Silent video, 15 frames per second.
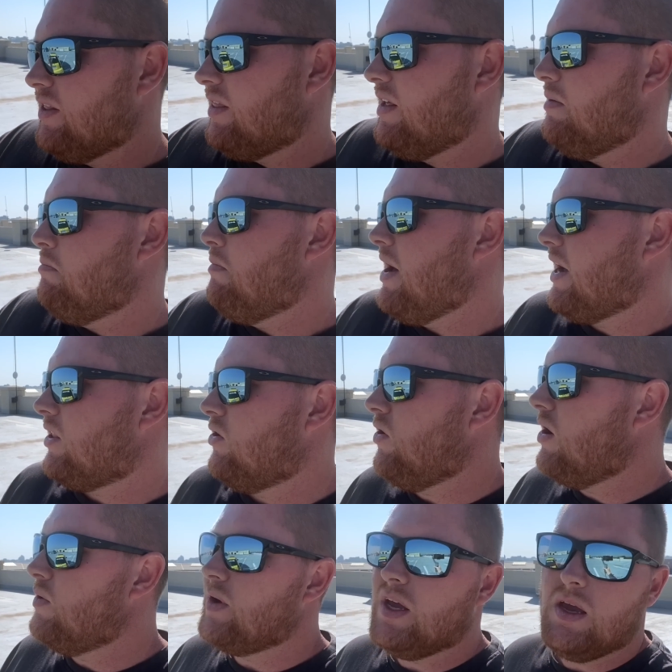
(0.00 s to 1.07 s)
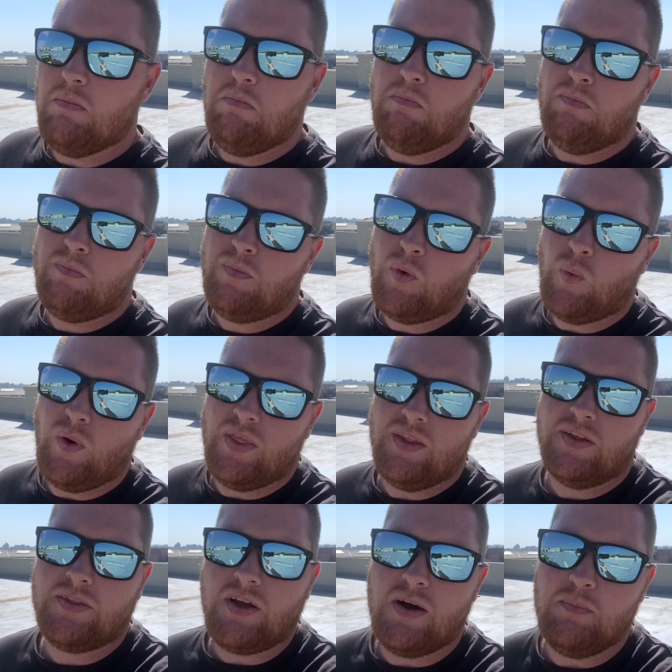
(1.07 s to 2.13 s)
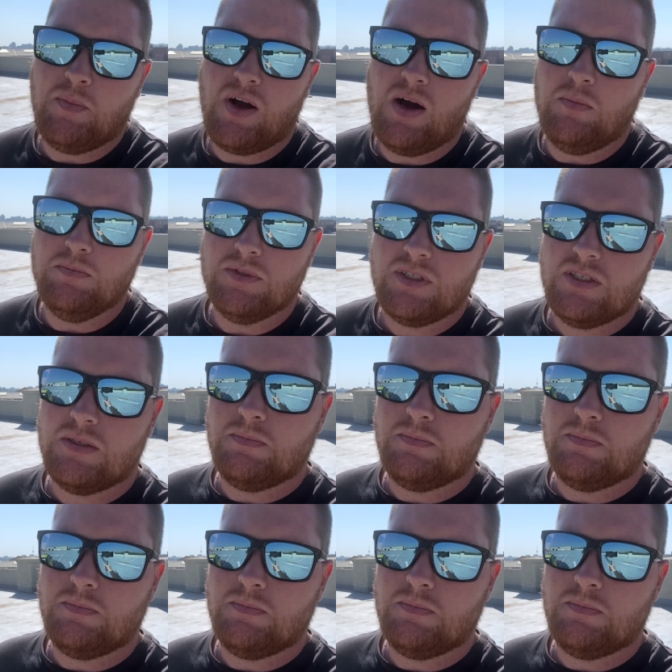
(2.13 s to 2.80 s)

them back to OEM when the time comes.